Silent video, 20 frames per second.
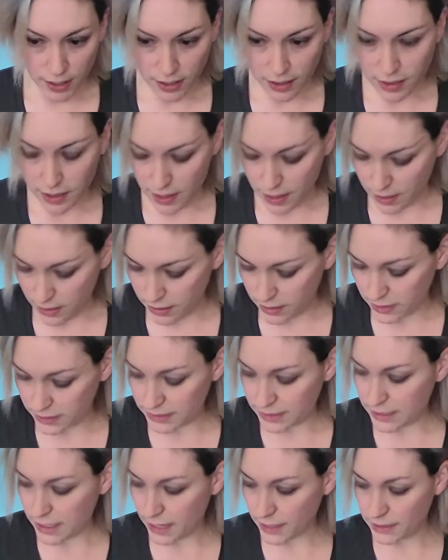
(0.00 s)
And then
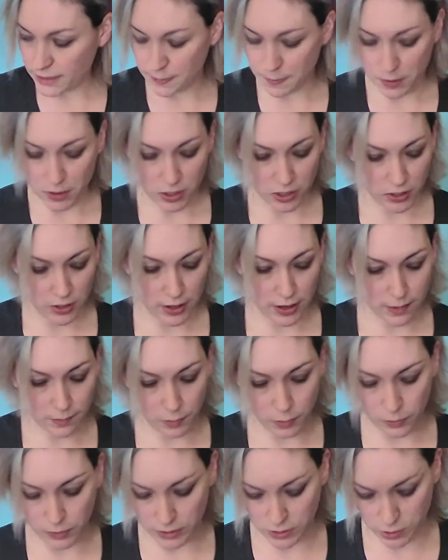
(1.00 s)
this next part,
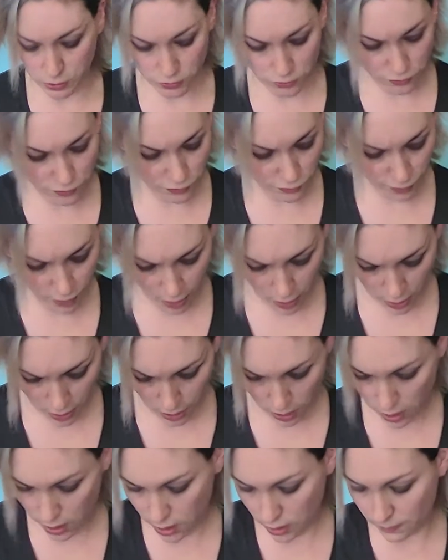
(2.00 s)
I'm going to
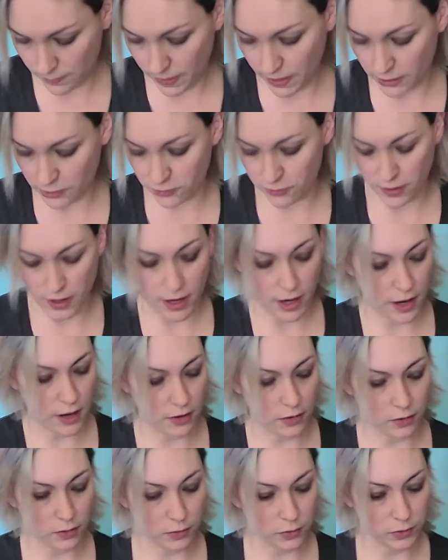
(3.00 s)
draw on my
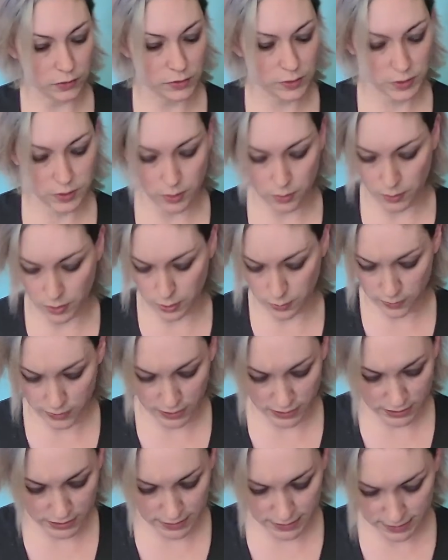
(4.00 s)
triangles so you
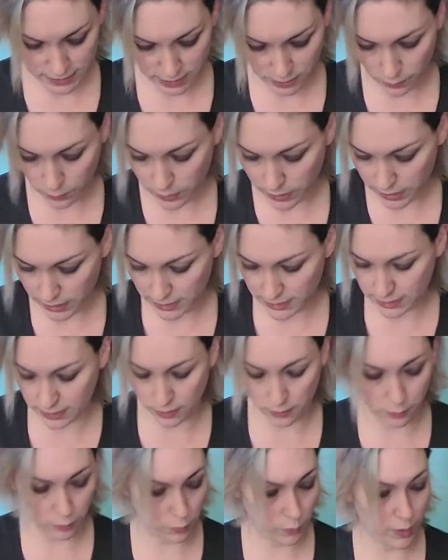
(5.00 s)
can see
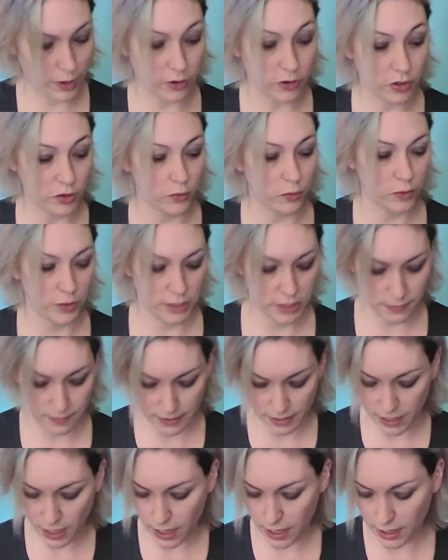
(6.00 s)
where you're going
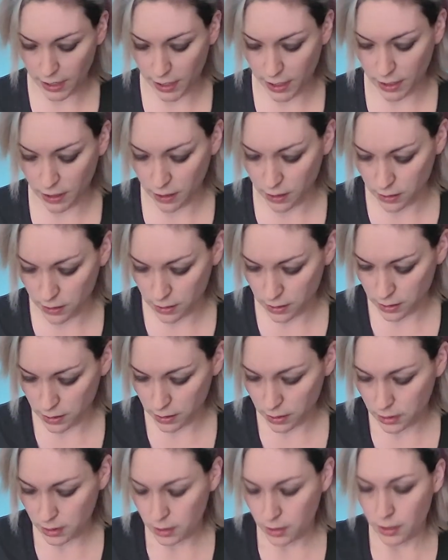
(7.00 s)
to be cutting.
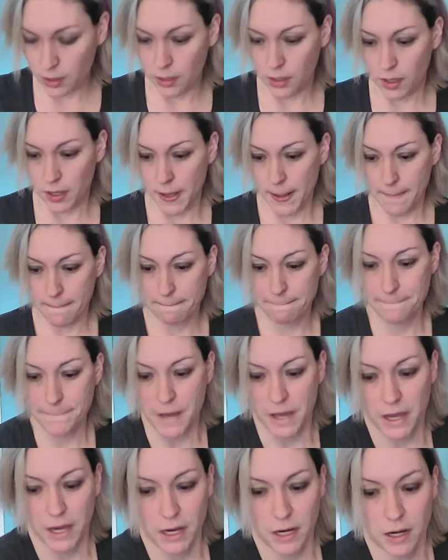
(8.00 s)

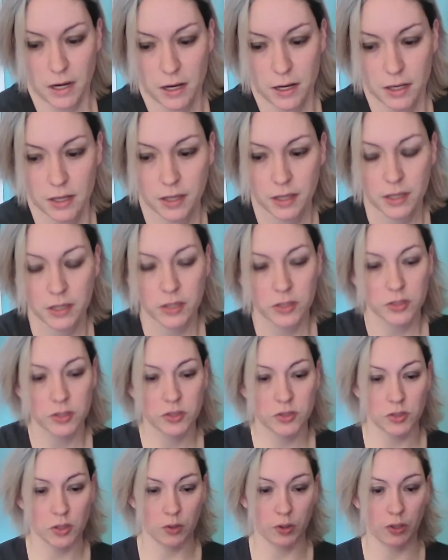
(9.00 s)
But
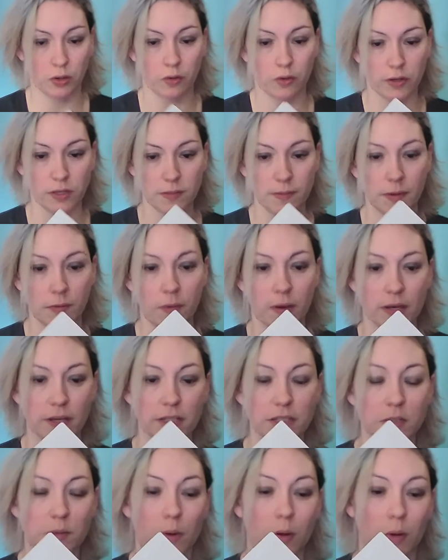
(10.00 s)
so you're going to be
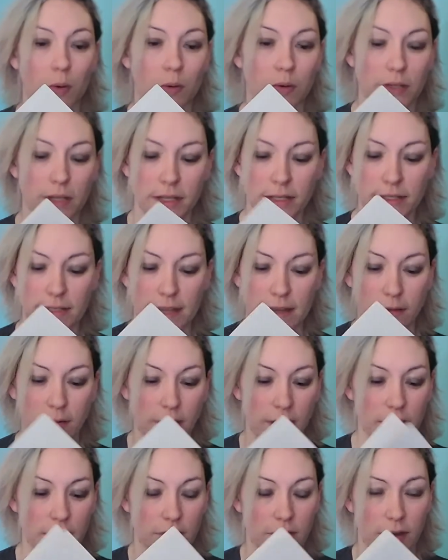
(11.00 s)
wanting to hold it
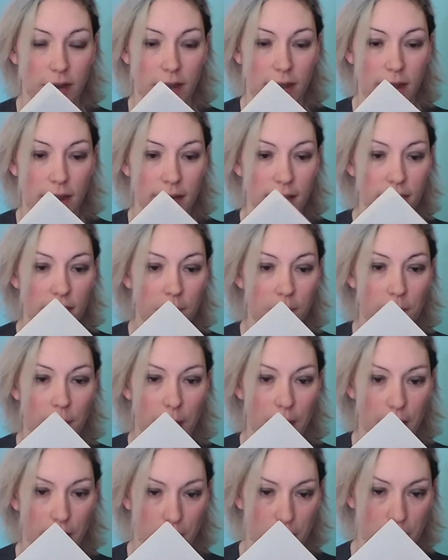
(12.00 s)
down here at the
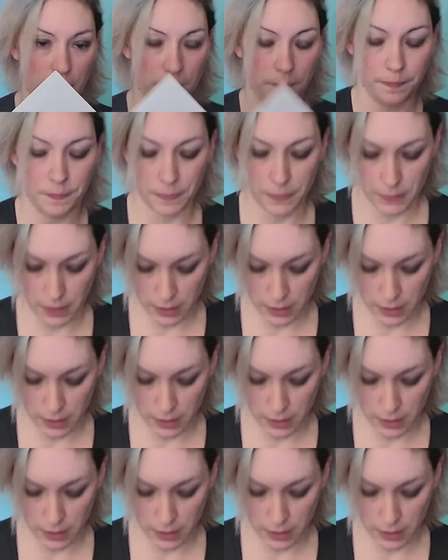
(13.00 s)
bottom,